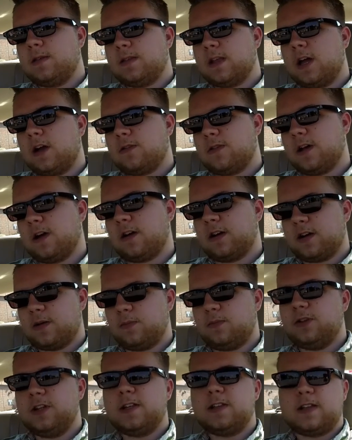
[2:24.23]
Now, they are
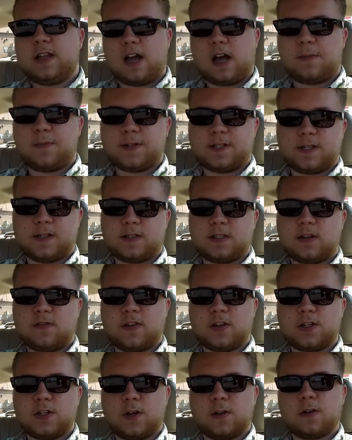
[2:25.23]
completely opposites
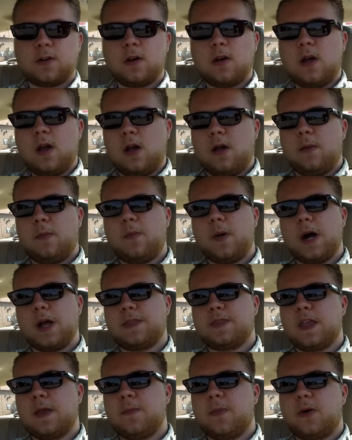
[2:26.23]
of each other,
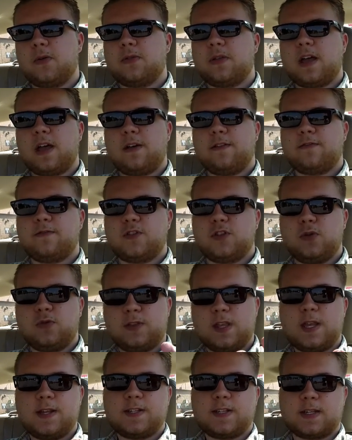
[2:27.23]
but they both have two
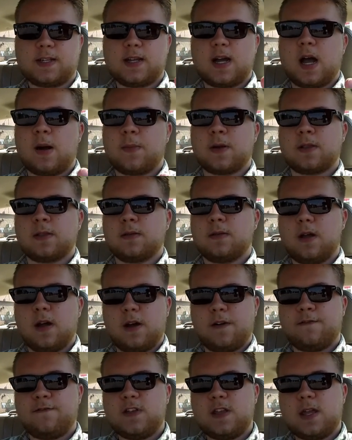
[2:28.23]
things in common:
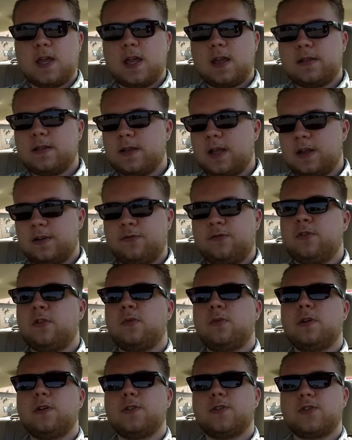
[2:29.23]
a V8 and a
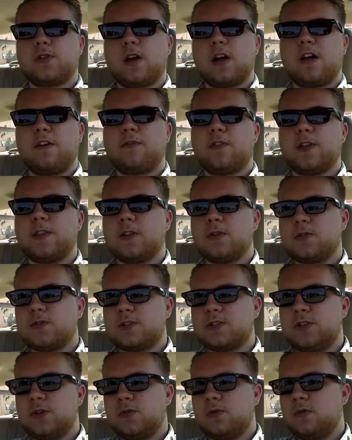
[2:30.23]
rear-wheel drive, and
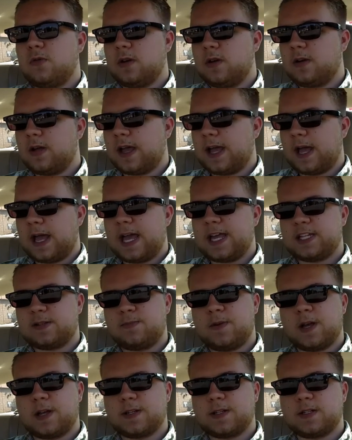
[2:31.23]
those two
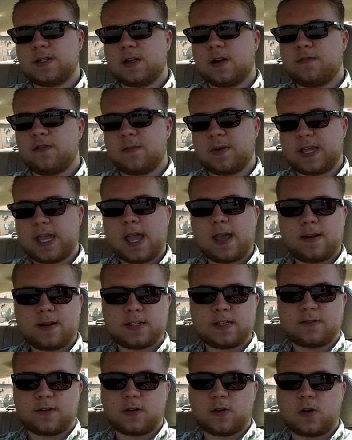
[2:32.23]
aspects of the
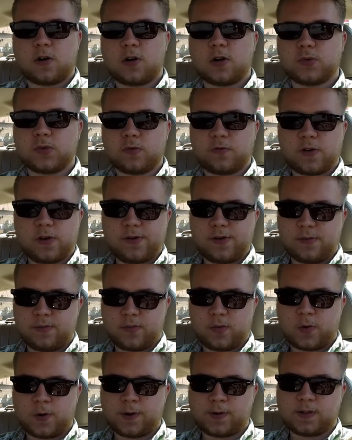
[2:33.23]
mechanics of the cars were very
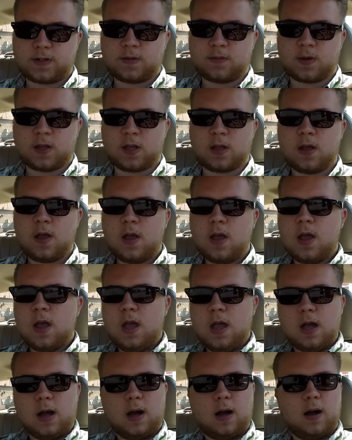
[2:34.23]
important to me.
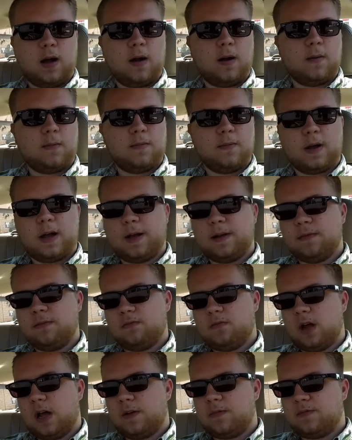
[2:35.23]

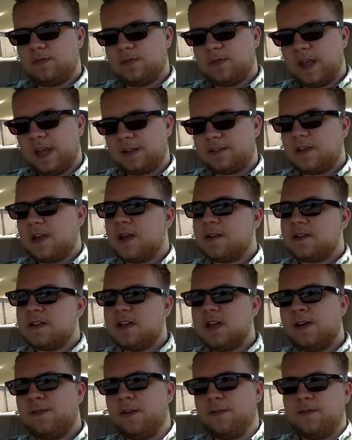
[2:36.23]
I like the
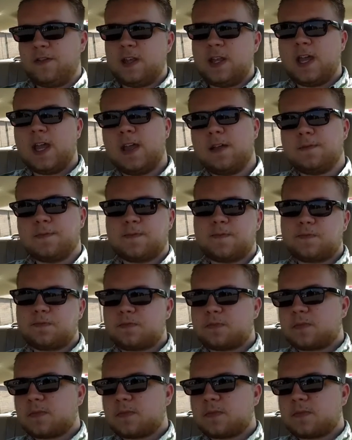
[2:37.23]
idea of a V8.